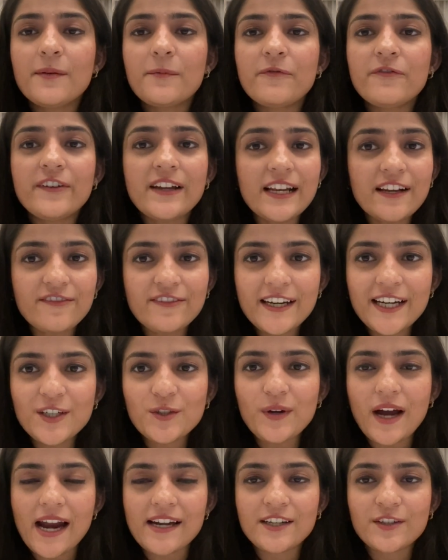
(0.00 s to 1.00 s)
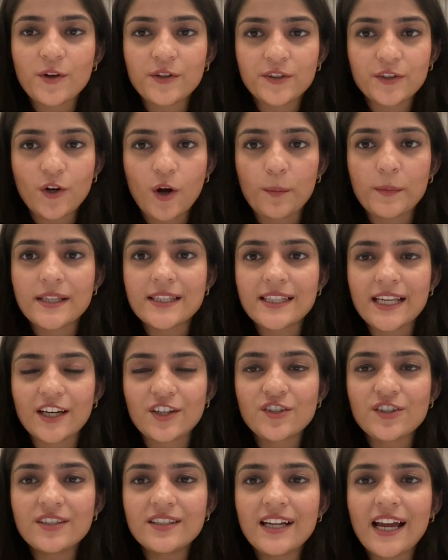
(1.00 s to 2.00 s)
feel free to add it on the comment
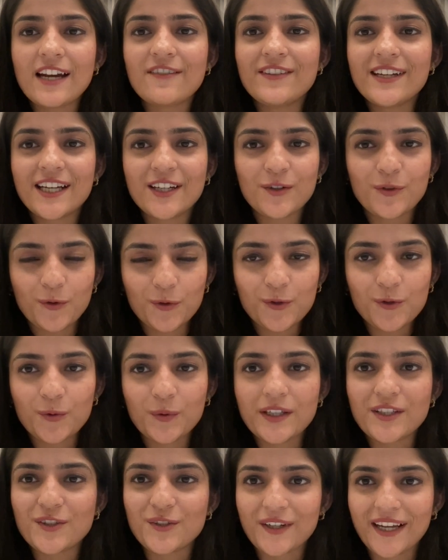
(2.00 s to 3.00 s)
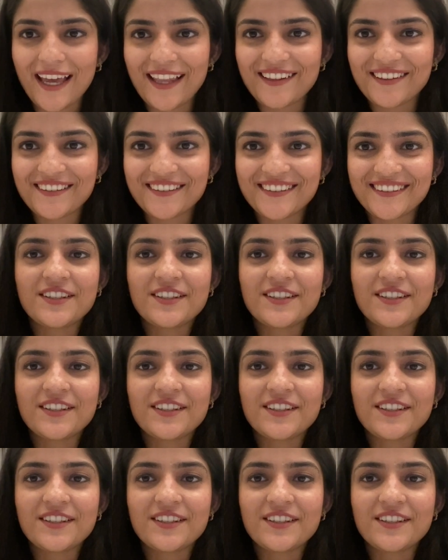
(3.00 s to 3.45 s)
section and we can go through it together.